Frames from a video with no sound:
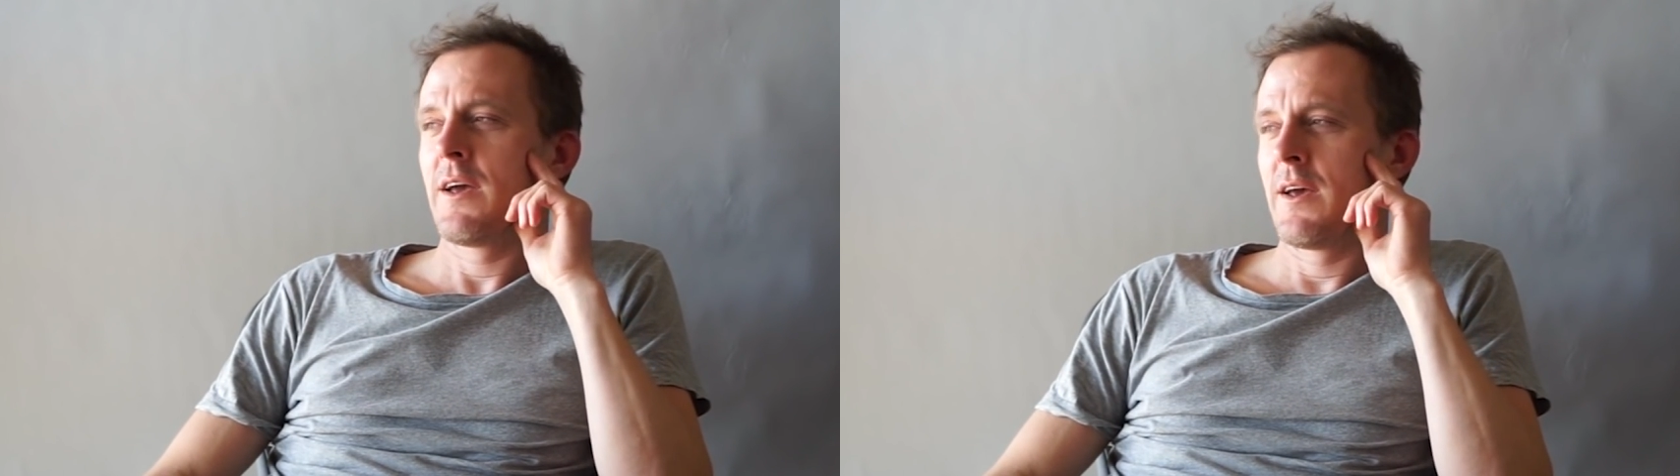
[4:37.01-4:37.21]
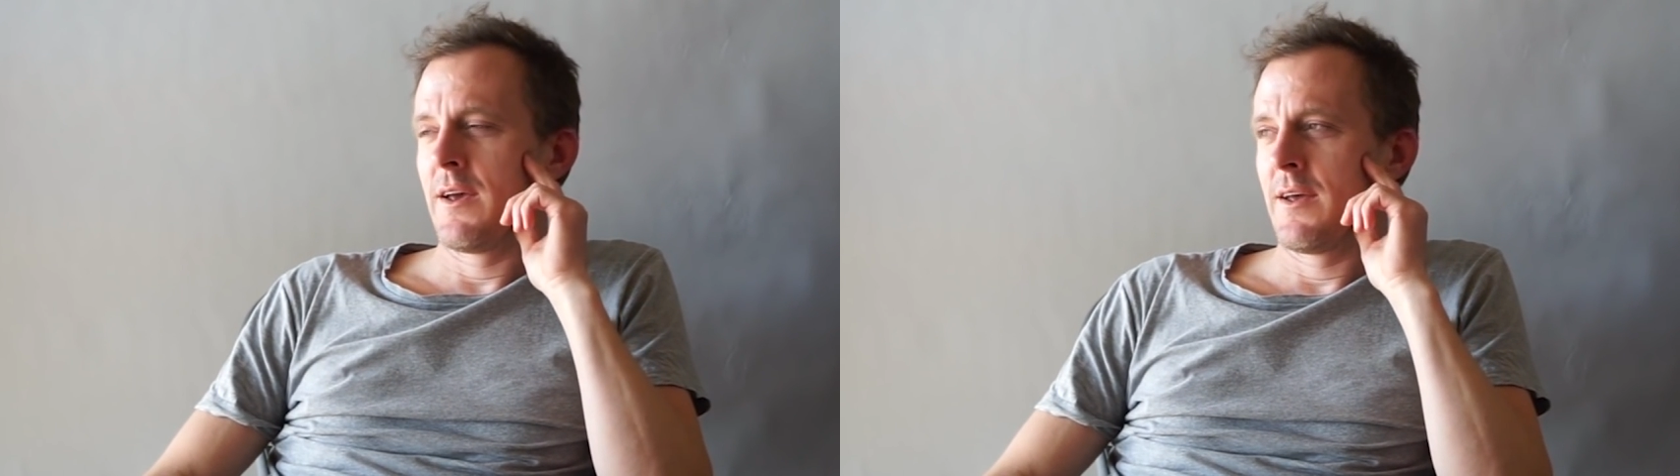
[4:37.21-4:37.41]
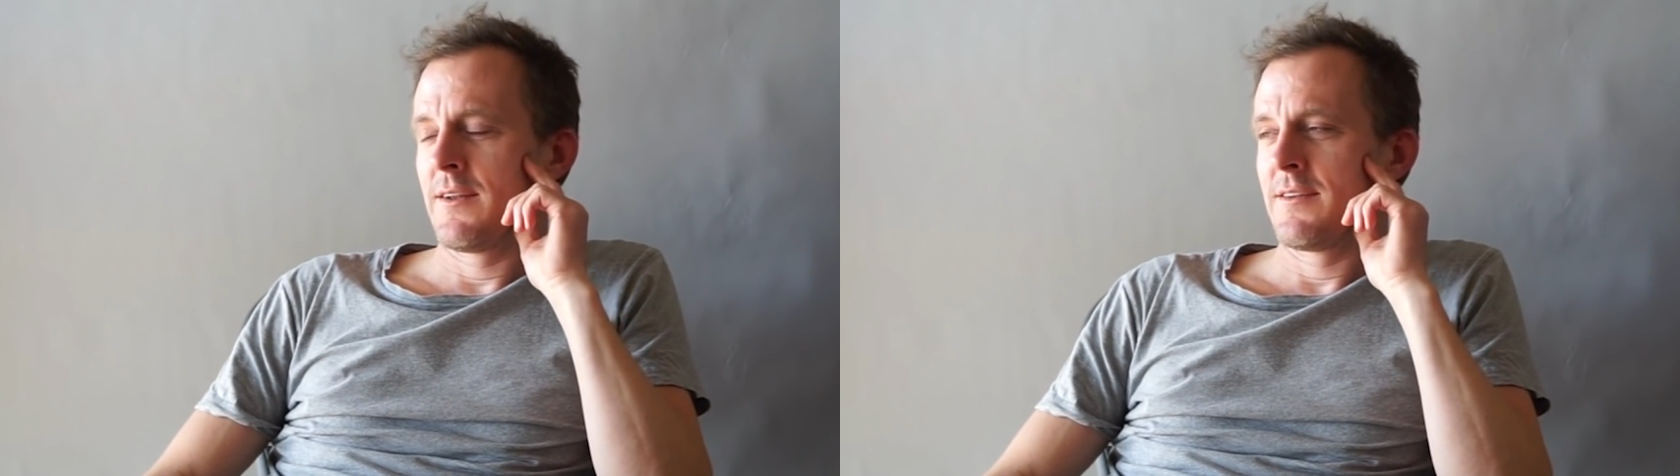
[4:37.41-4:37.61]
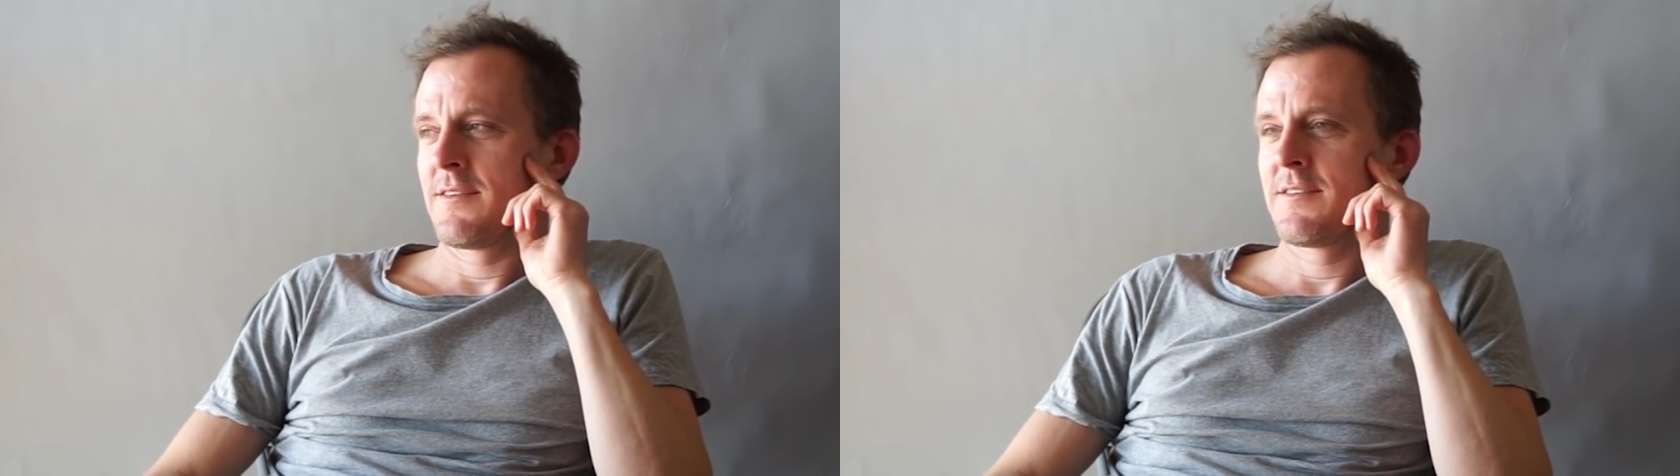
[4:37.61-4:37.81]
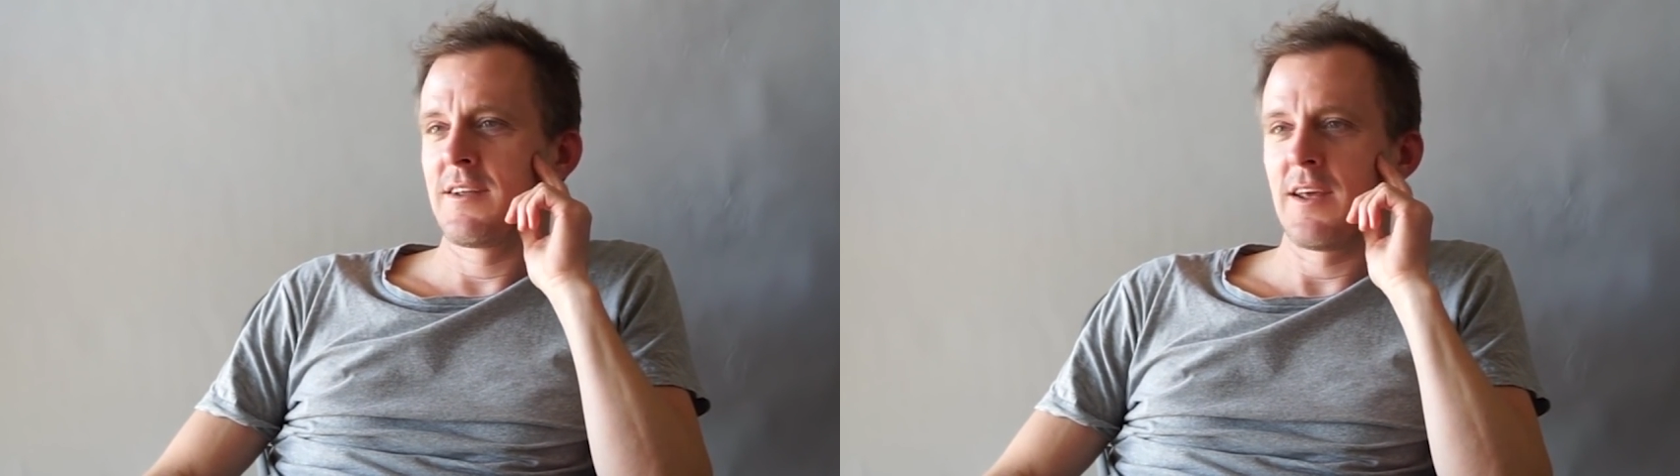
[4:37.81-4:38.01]
and
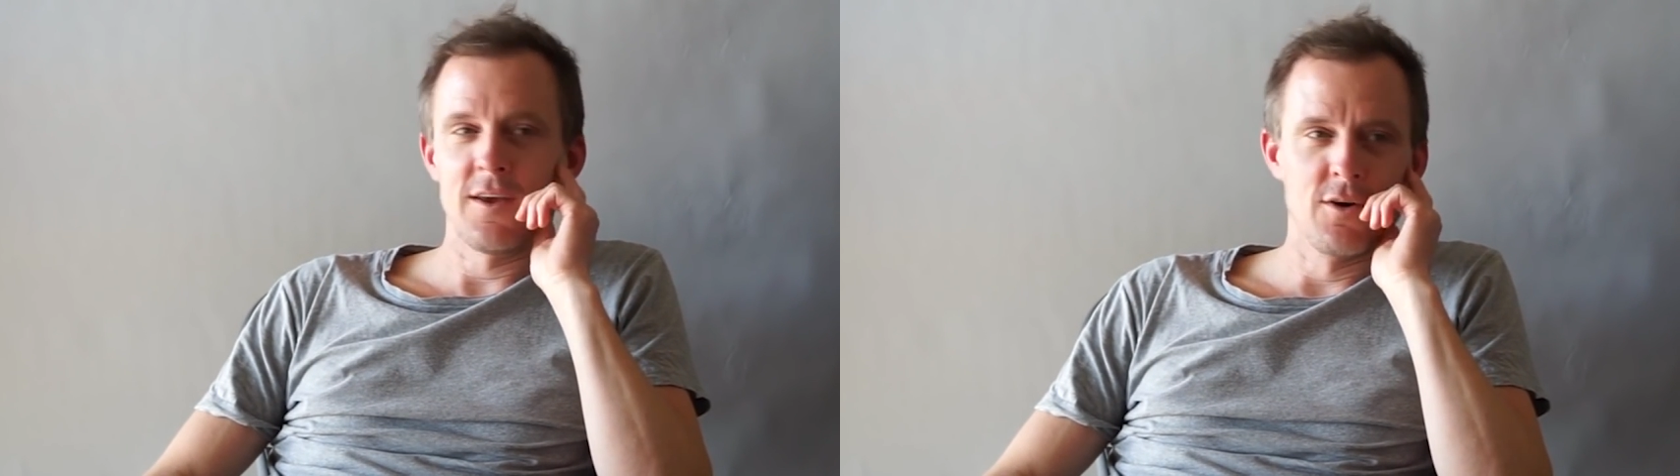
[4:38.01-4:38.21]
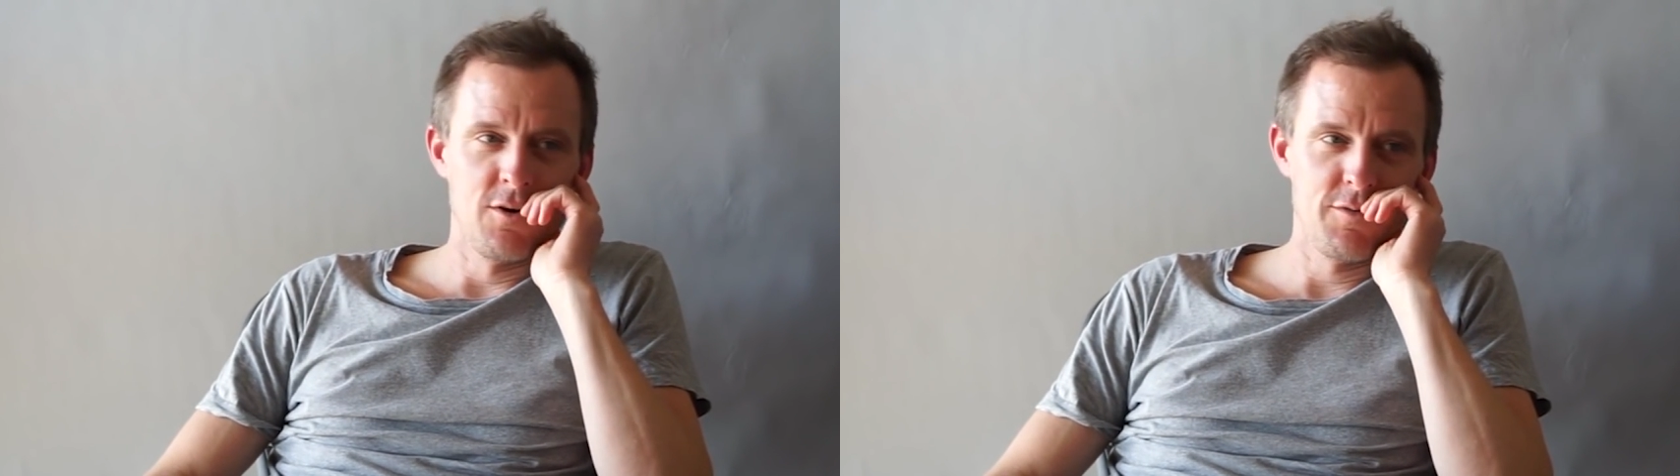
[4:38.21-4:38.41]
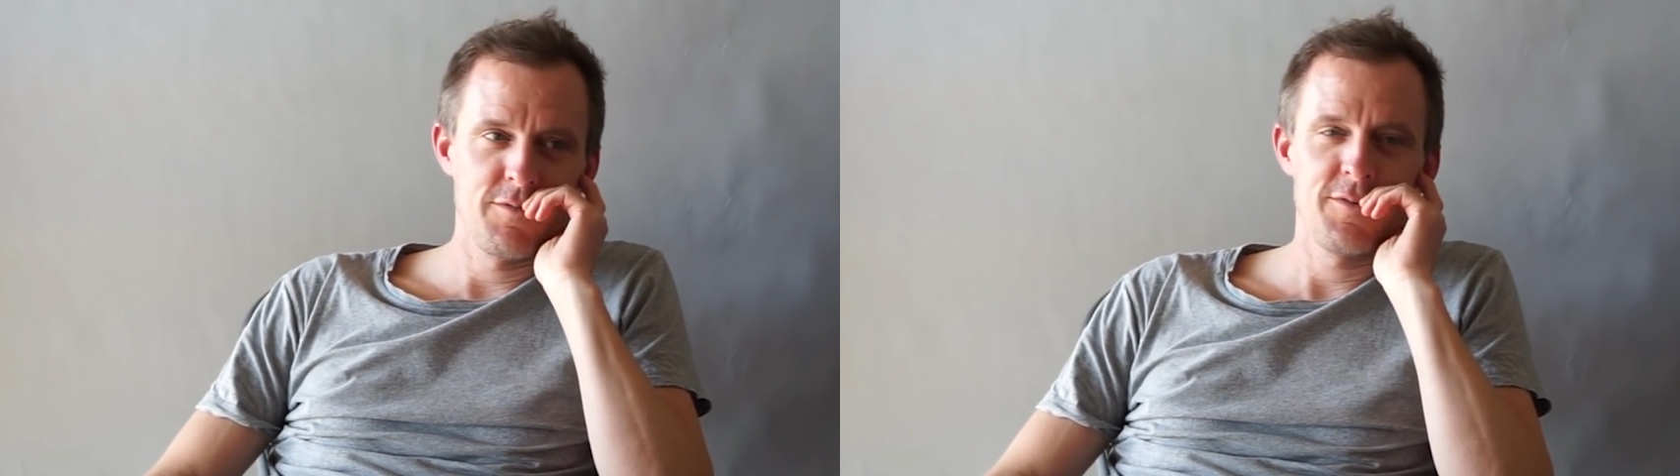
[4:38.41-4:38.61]
Tinkoff,